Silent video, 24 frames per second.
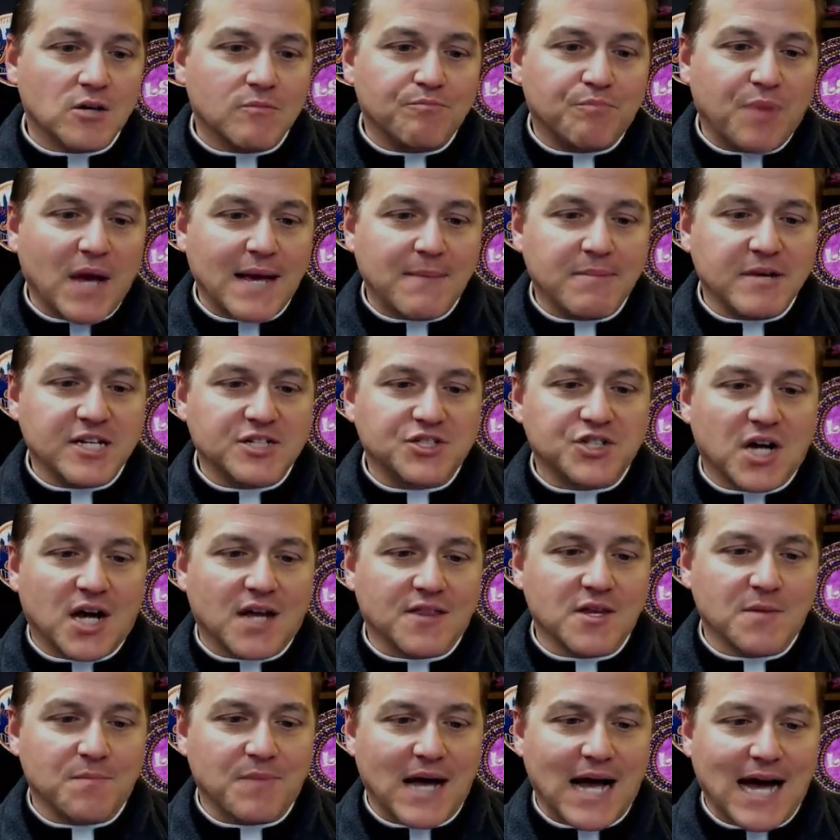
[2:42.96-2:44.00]
Baby
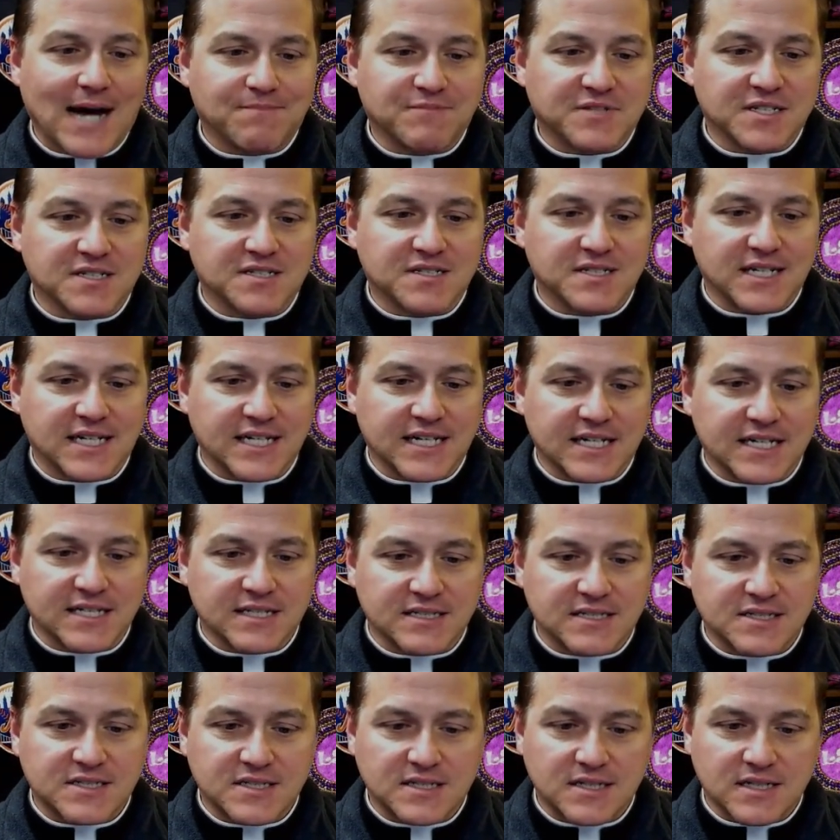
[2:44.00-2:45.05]
John the Baptist
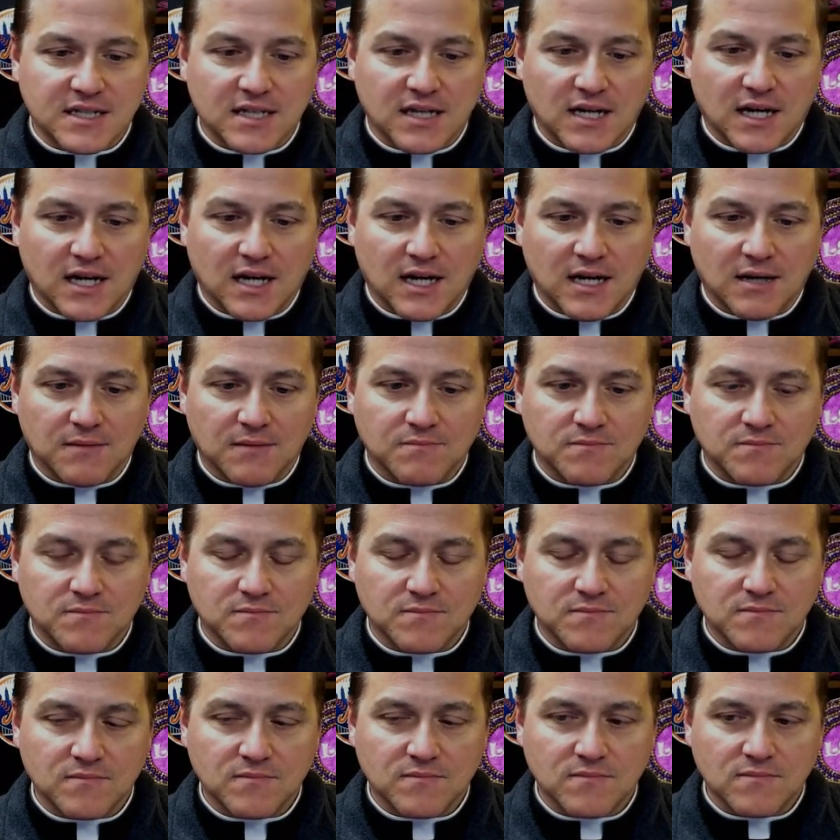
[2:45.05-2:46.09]
is, um,
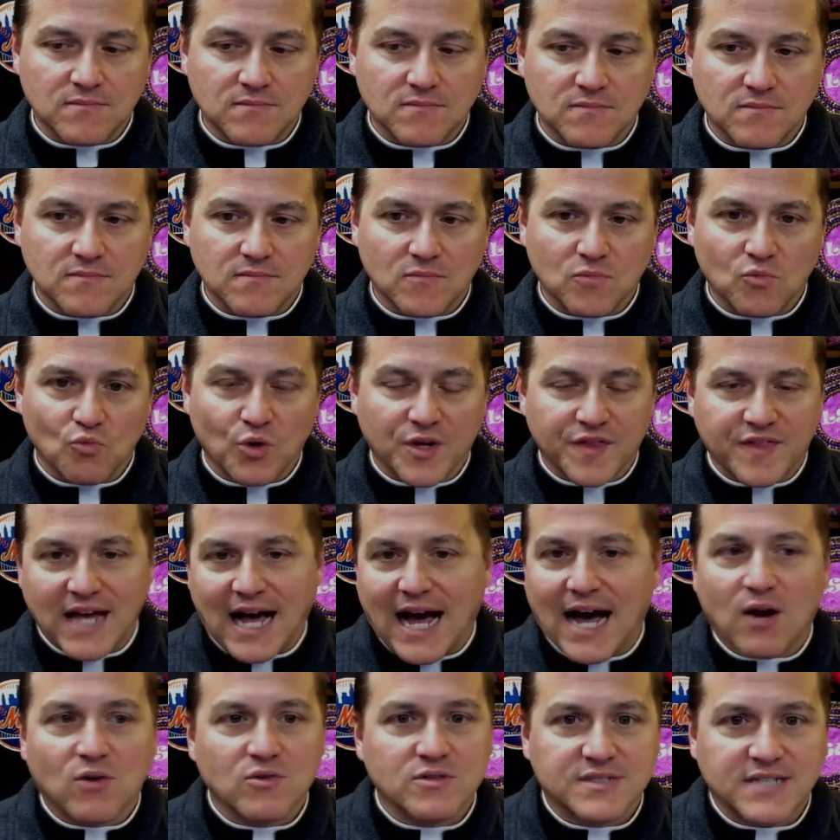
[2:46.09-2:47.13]

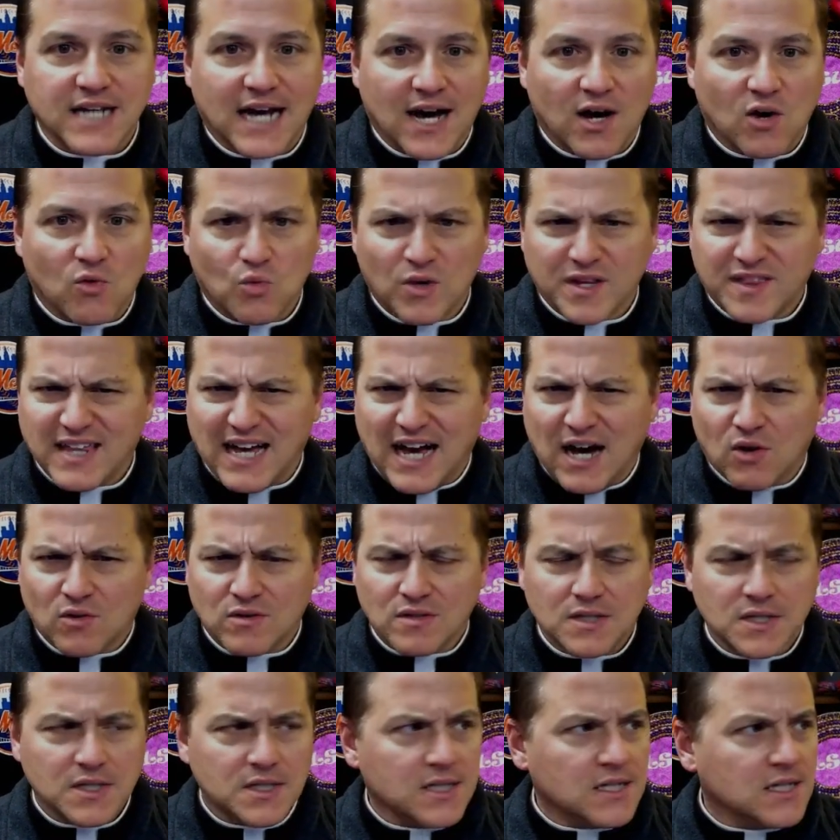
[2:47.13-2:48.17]
without doubt, without
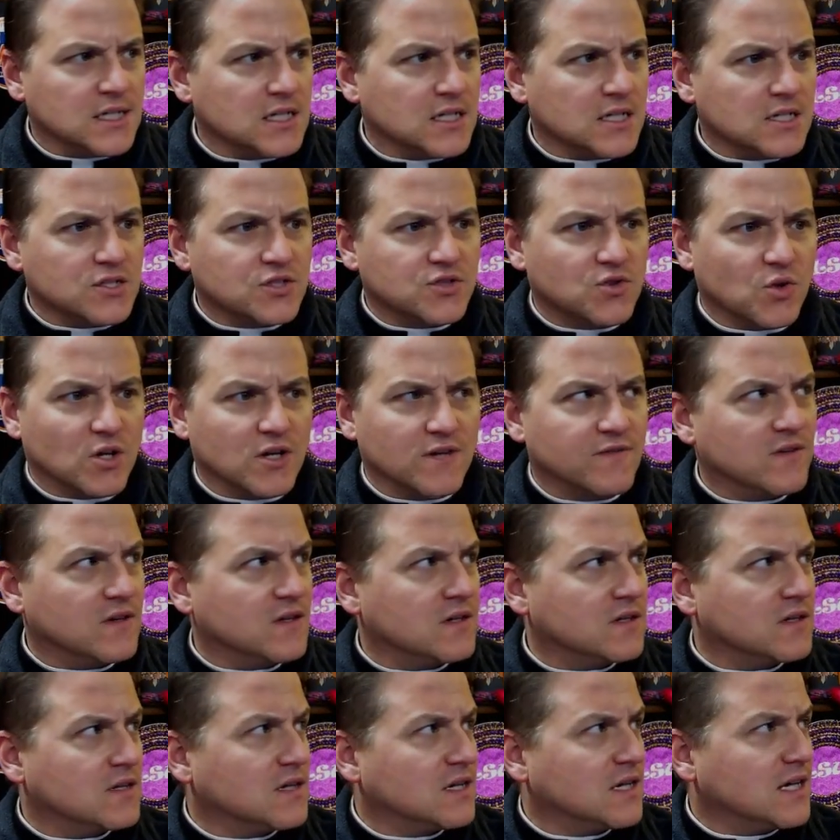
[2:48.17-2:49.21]
sort of
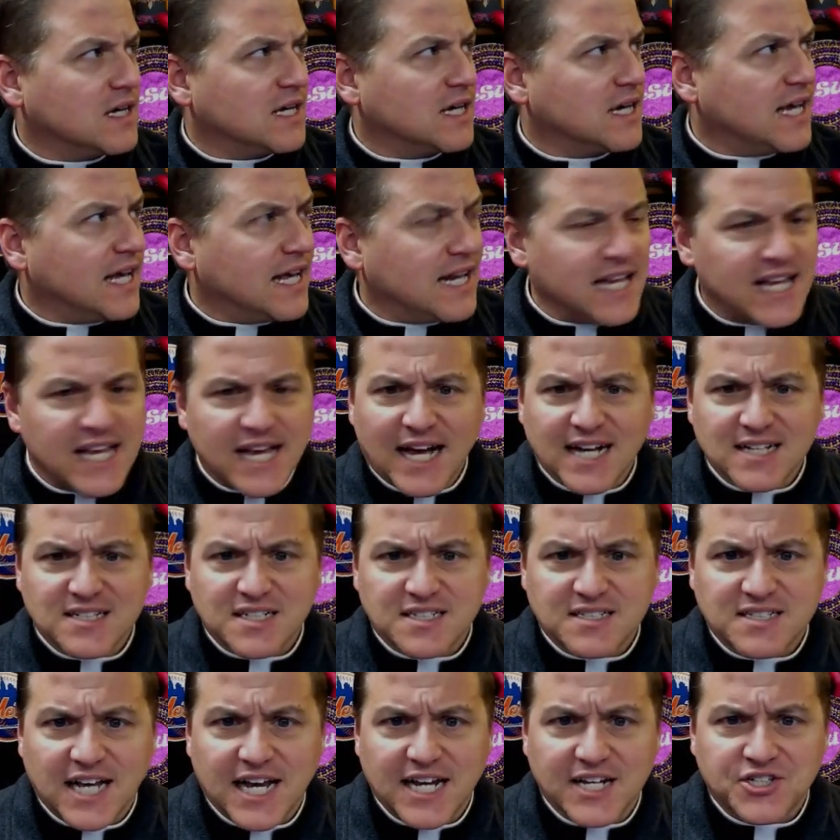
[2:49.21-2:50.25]
any
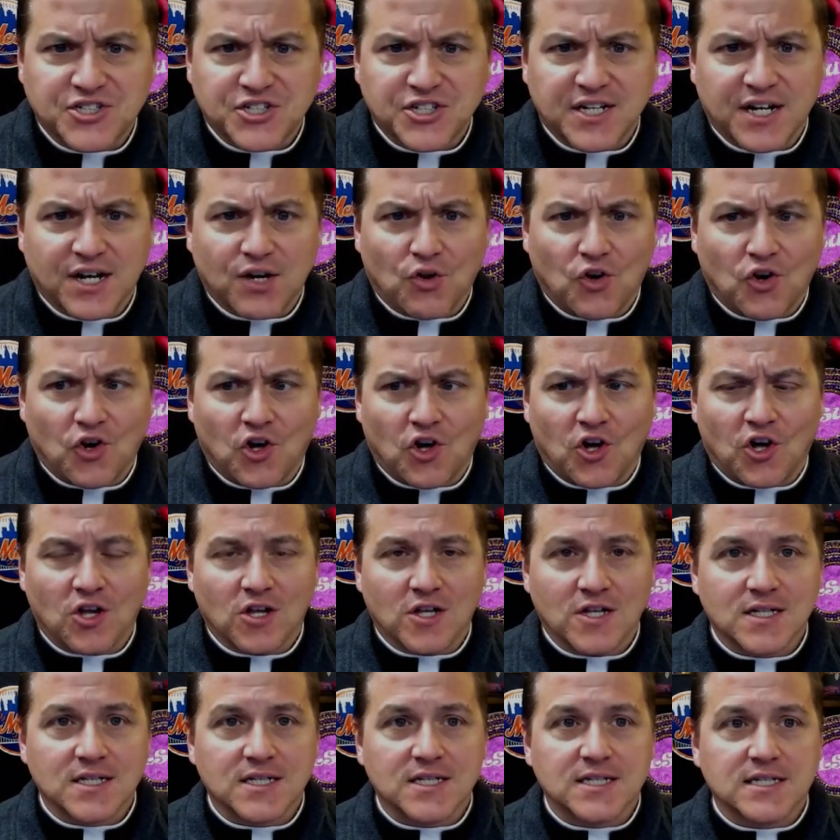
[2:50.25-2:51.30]
hesitation at
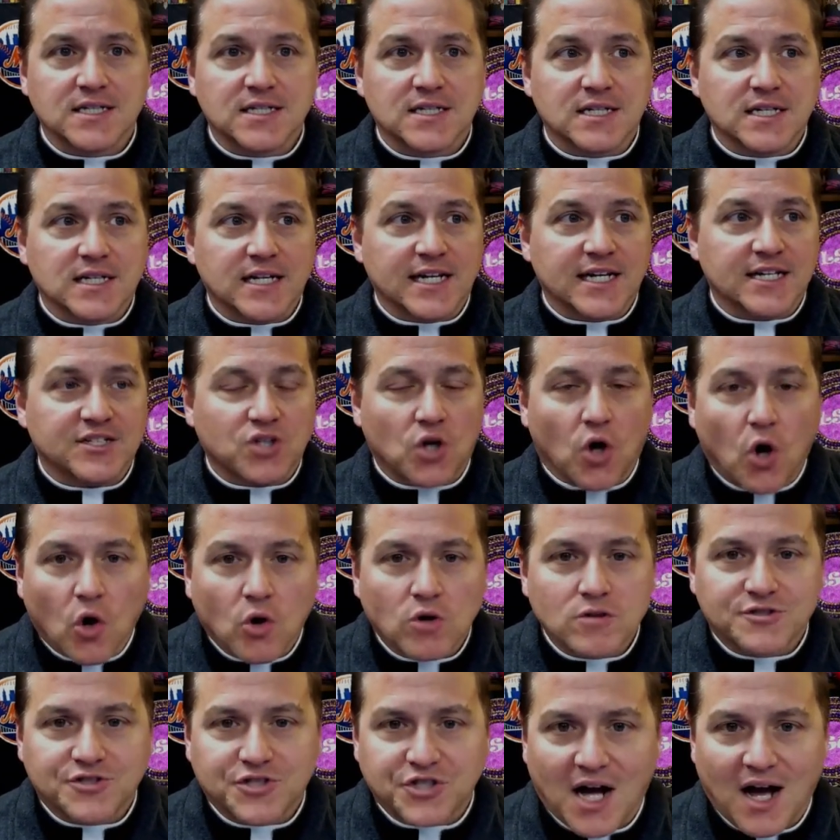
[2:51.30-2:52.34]
all, his
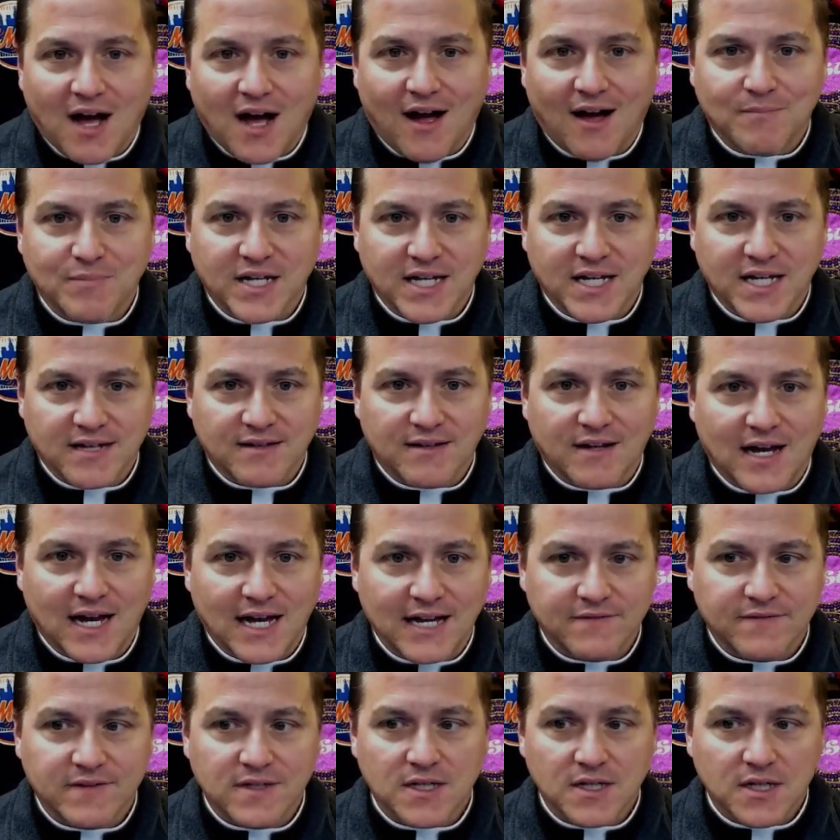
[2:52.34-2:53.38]
whole job in
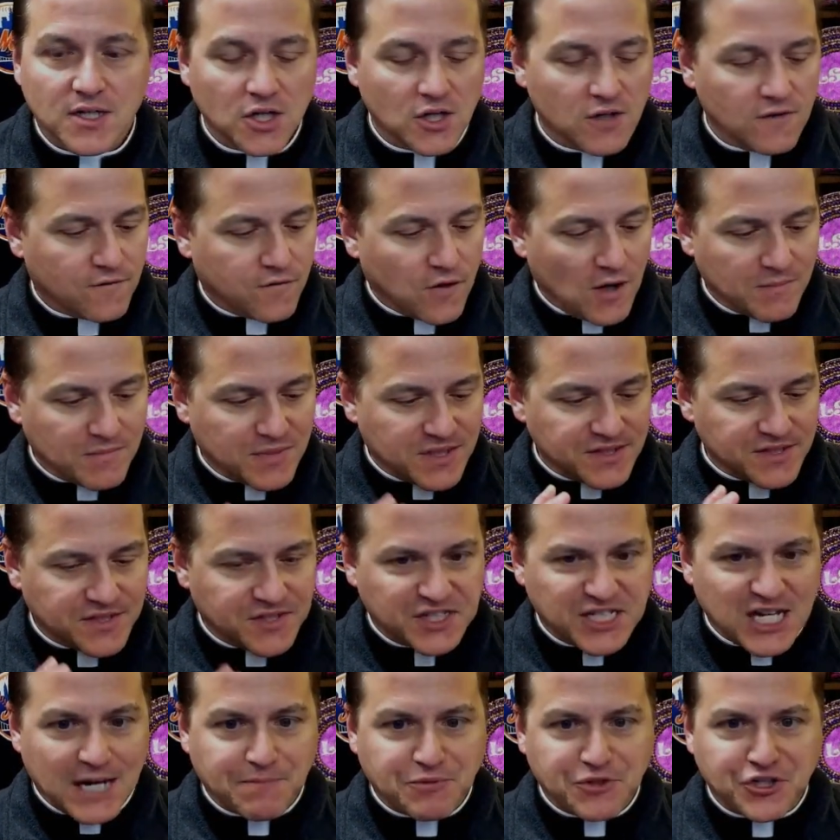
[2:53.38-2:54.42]
life, from
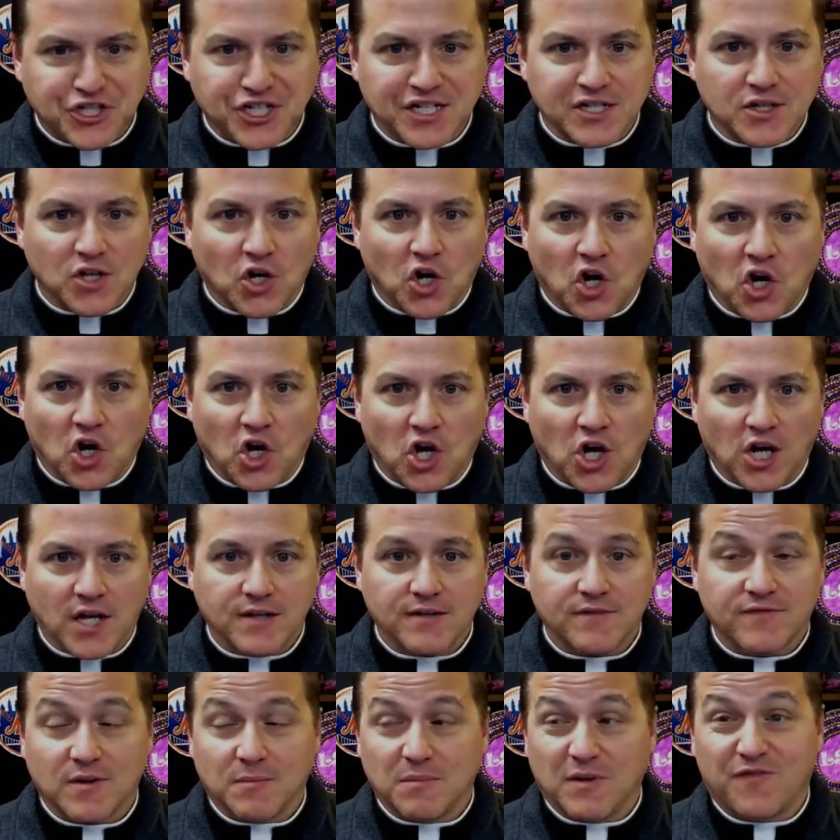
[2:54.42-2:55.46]
conception on,
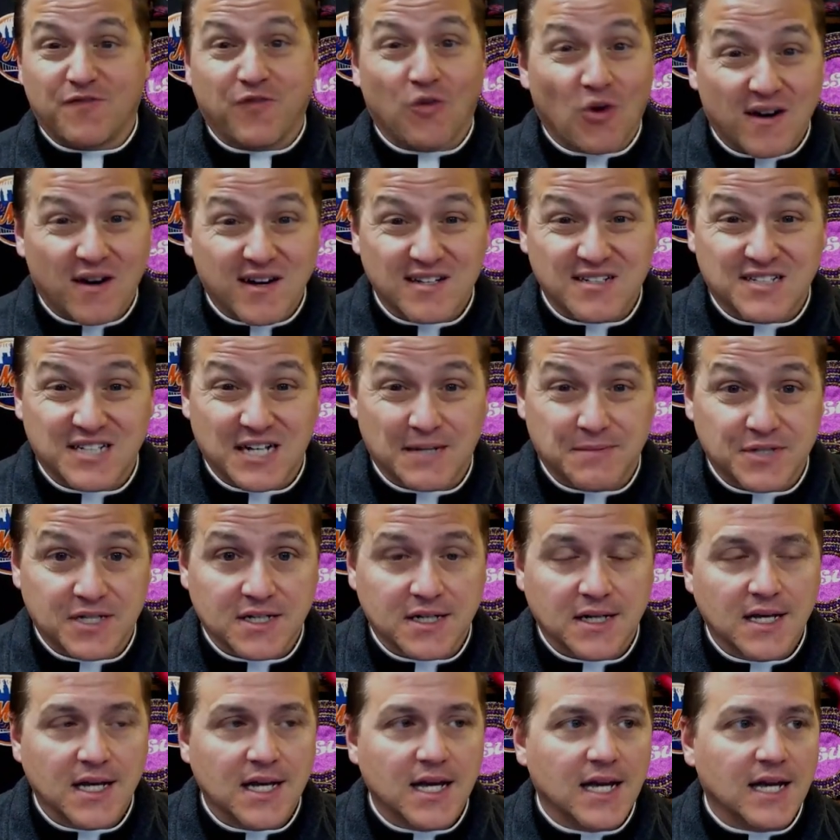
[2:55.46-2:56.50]
from before conception,
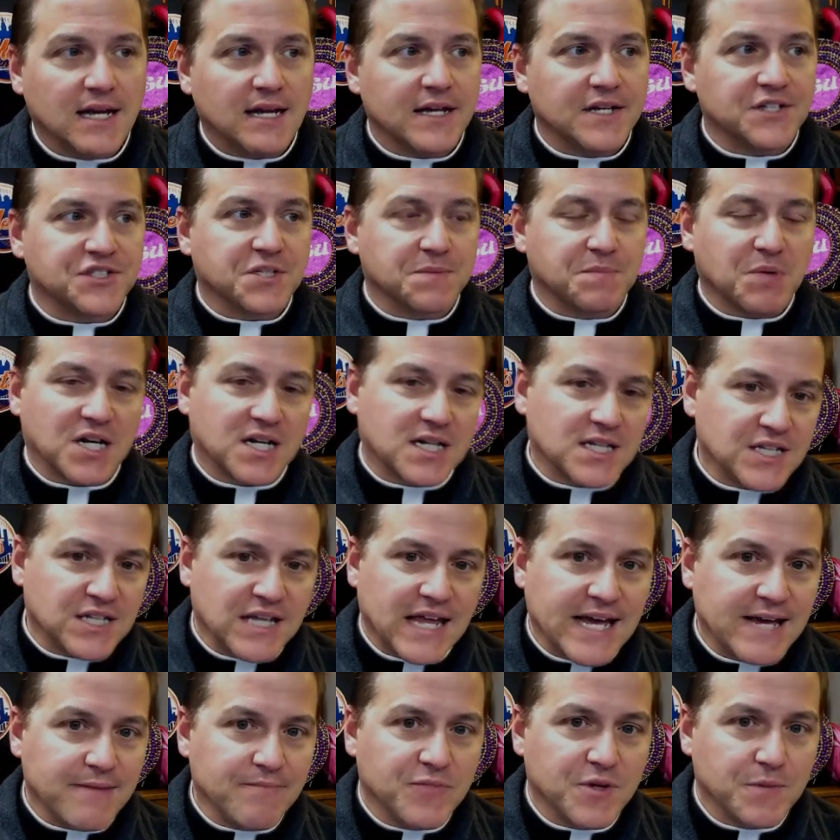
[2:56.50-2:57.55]
is to
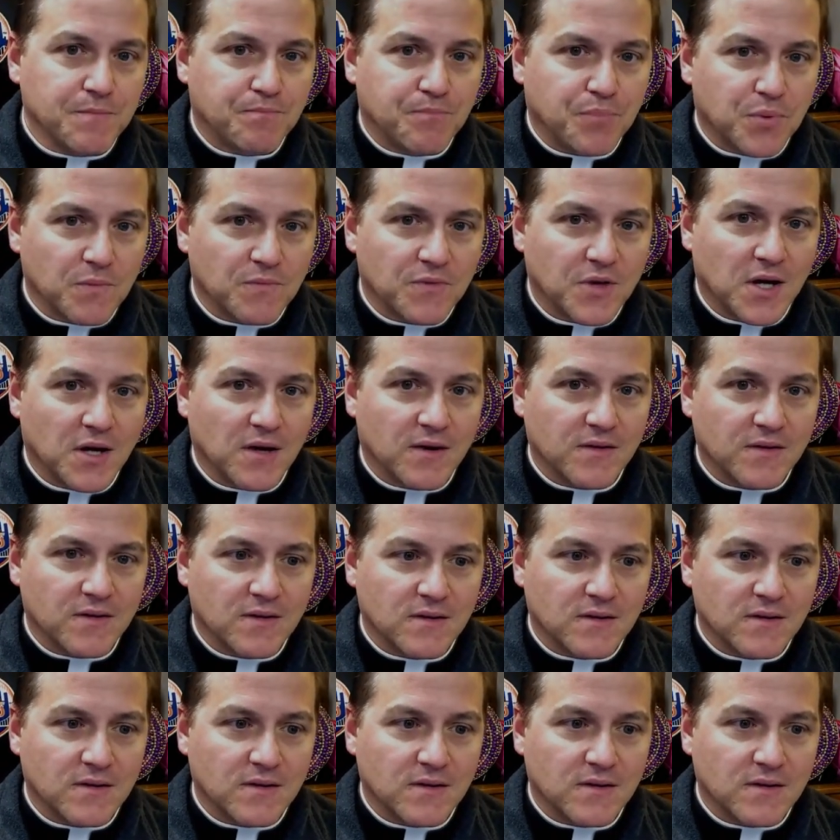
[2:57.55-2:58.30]
proclaim the, the uh,